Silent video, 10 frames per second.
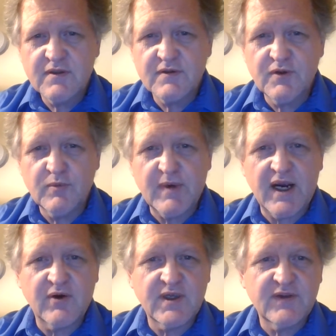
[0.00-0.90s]
no
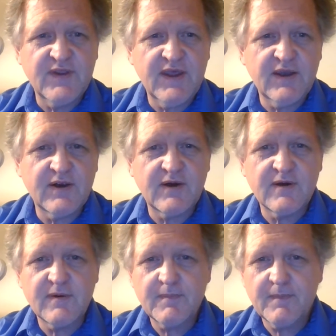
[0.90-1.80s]
borrowing
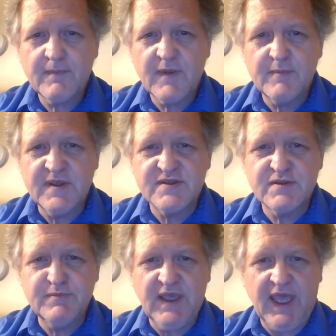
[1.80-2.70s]
there. It means
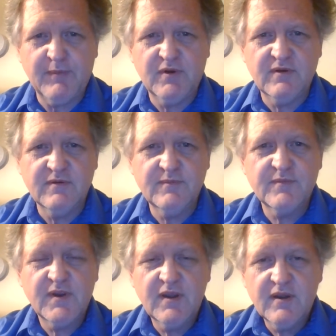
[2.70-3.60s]
to be able,
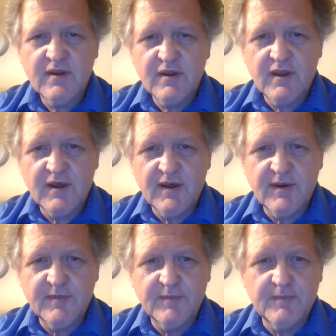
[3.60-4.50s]

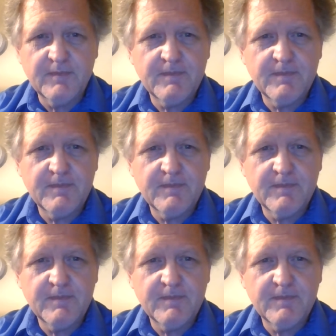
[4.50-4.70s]
can,